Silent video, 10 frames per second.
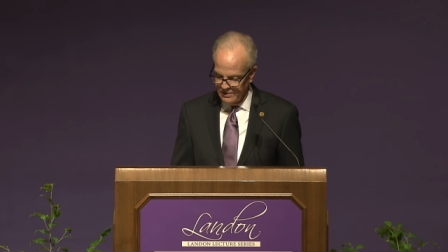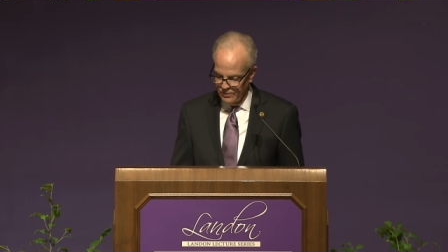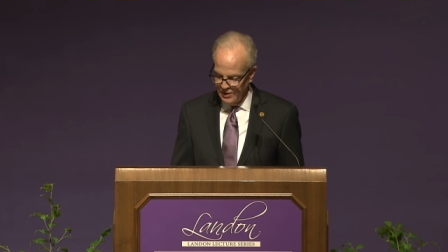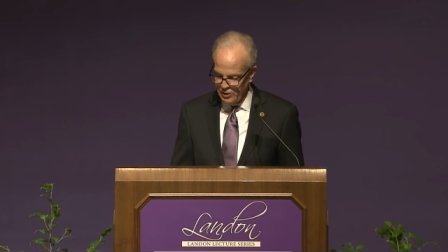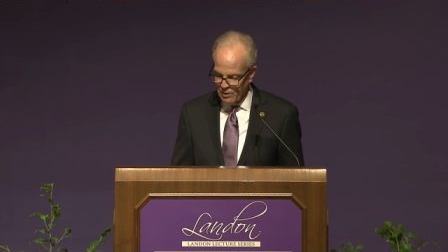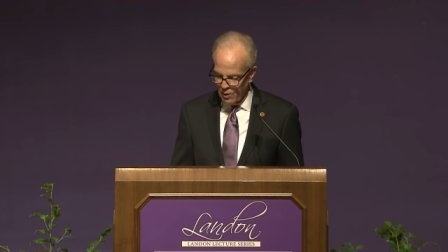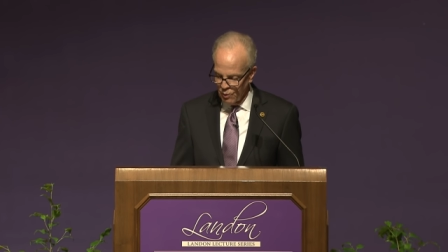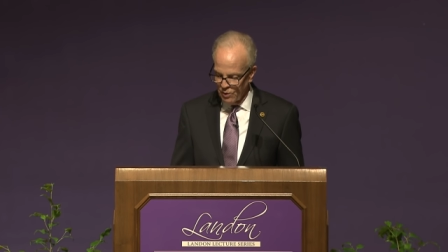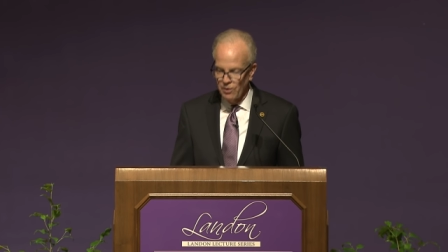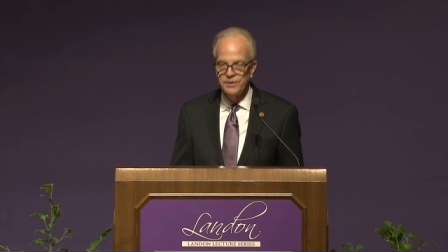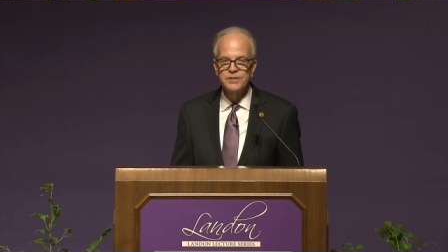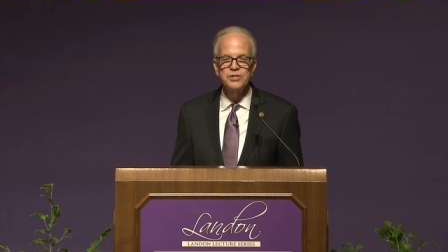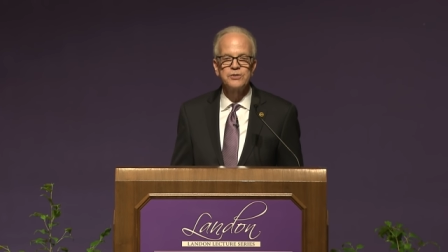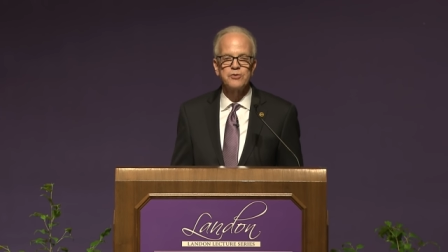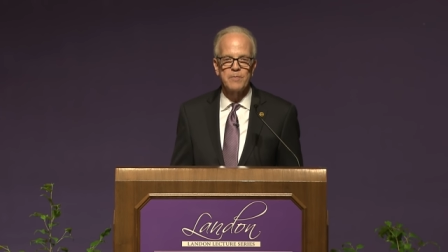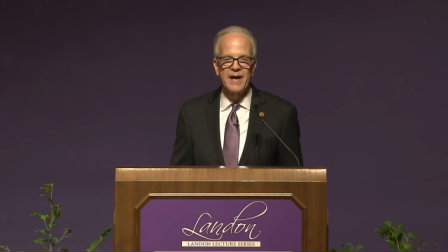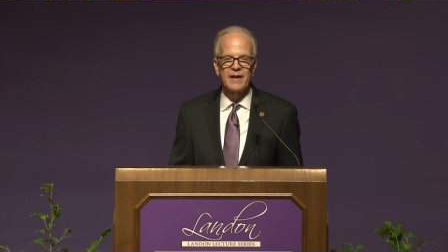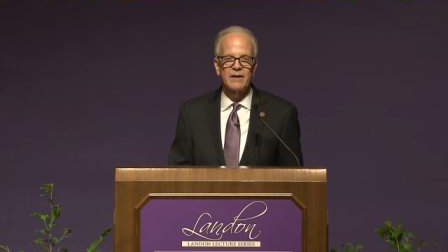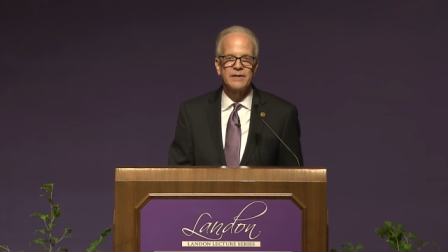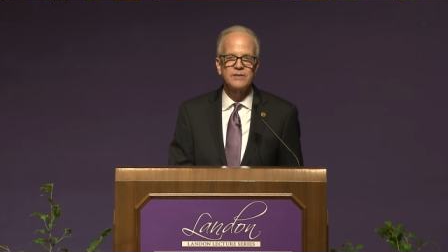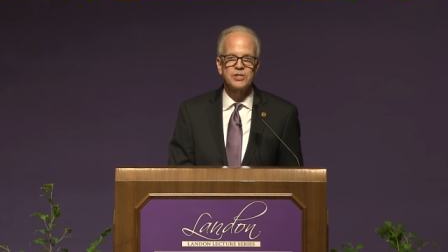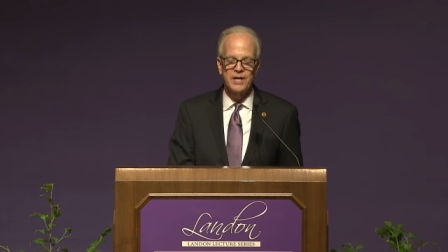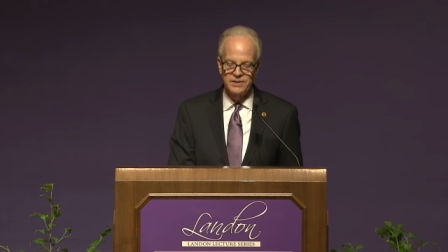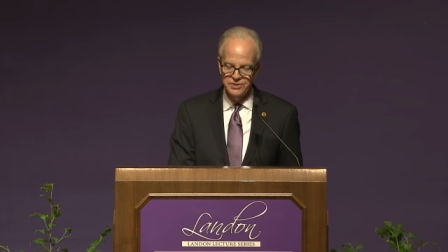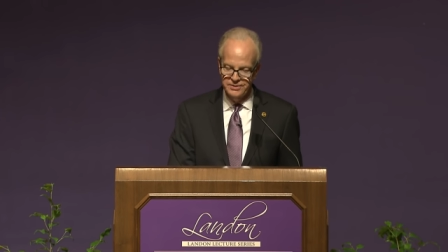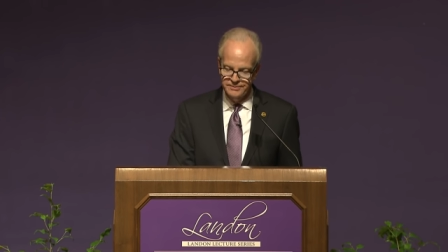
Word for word: we knew our world had dramatically changed.